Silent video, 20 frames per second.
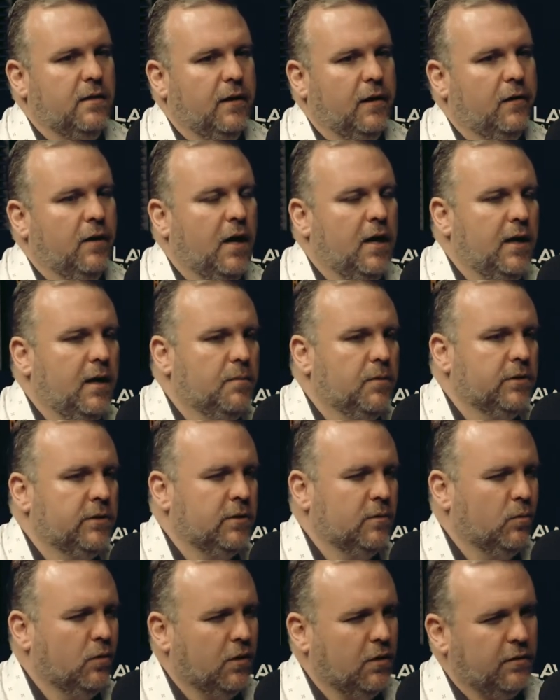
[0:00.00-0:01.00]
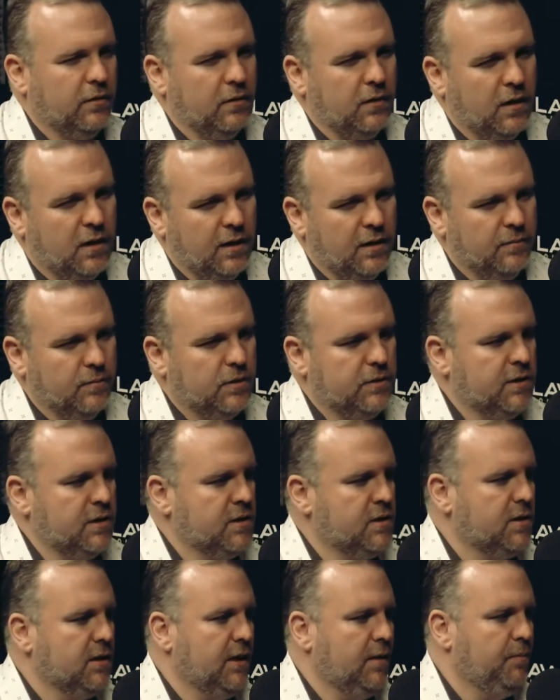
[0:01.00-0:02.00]
They're not able to work. They're not able to
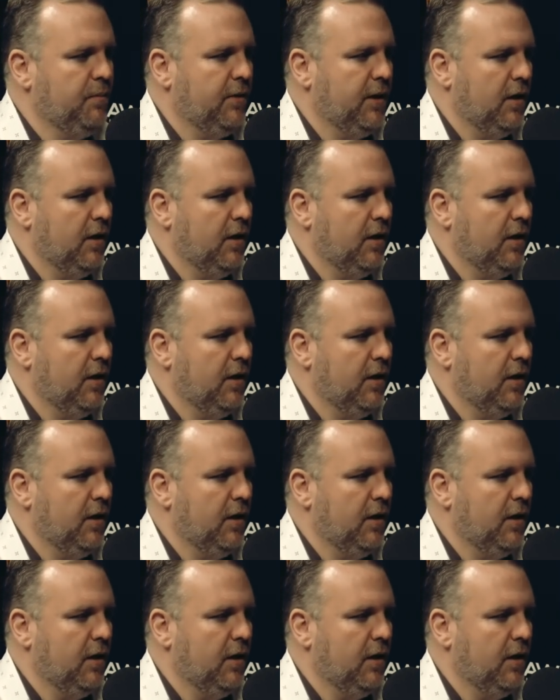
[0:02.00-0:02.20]
sleep.